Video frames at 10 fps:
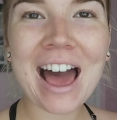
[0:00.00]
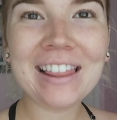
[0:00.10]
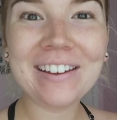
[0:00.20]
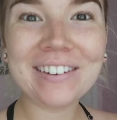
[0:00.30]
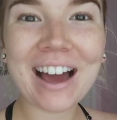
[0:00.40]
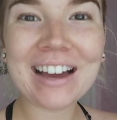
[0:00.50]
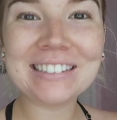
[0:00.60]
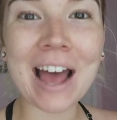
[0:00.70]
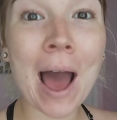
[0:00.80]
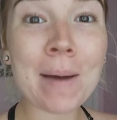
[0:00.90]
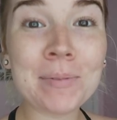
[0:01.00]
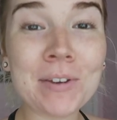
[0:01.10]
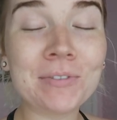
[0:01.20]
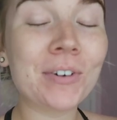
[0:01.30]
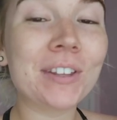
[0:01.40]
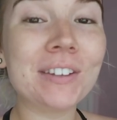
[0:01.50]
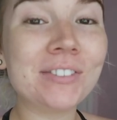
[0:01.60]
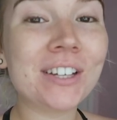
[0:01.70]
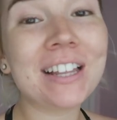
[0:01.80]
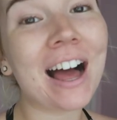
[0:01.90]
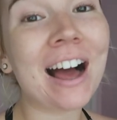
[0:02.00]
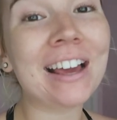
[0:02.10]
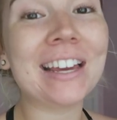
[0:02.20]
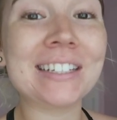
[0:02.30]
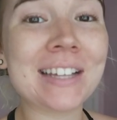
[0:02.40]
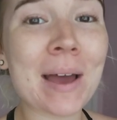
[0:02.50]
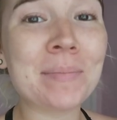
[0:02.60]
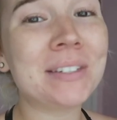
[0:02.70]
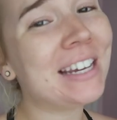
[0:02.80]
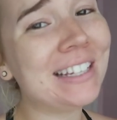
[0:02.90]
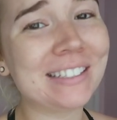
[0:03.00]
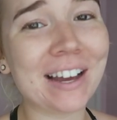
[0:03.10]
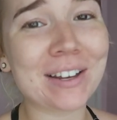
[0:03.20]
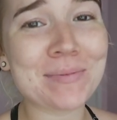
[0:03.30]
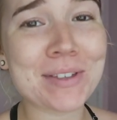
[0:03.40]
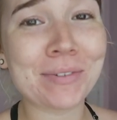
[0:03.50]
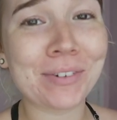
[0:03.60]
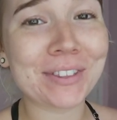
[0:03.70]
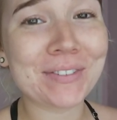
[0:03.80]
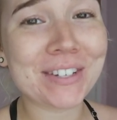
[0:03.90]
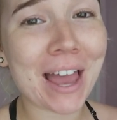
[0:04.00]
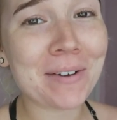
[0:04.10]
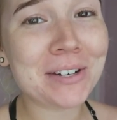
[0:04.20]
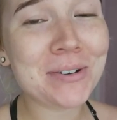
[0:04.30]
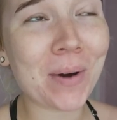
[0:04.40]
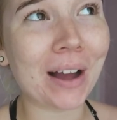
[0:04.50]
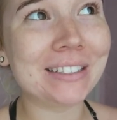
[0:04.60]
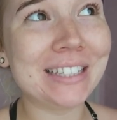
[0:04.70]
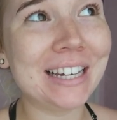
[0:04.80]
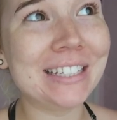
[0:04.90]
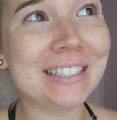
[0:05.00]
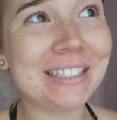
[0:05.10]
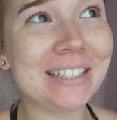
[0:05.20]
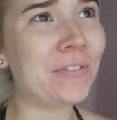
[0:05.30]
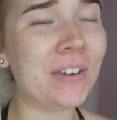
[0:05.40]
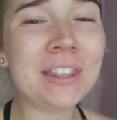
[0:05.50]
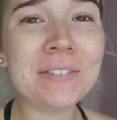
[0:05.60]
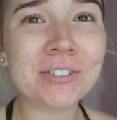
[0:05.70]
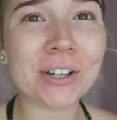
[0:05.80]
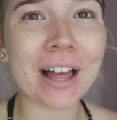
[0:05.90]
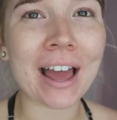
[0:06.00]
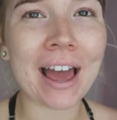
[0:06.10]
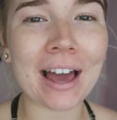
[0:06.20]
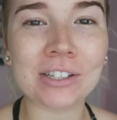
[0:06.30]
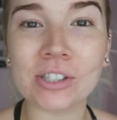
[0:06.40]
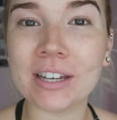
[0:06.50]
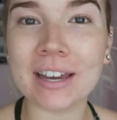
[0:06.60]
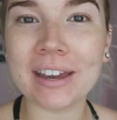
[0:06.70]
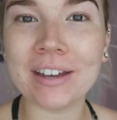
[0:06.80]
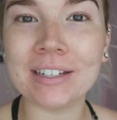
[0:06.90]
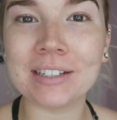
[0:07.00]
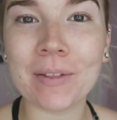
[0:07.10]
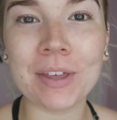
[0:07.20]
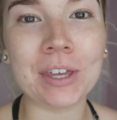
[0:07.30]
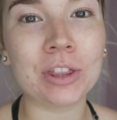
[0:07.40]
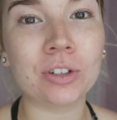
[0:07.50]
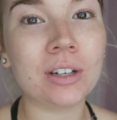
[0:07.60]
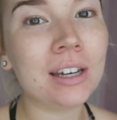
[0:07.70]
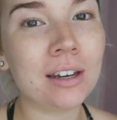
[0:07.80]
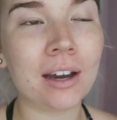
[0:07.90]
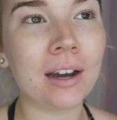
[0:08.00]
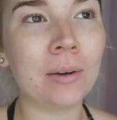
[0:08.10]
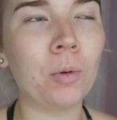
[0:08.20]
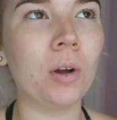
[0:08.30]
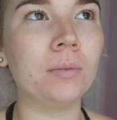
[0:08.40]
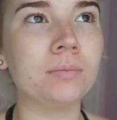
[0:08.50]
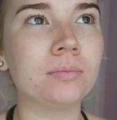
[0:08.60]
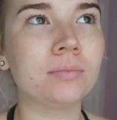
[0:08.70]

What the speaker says: Hello guys, happy 4th of July, except it's not gonna be the 4th of July when you watch this. The 5th of July actually is the 3 year, well,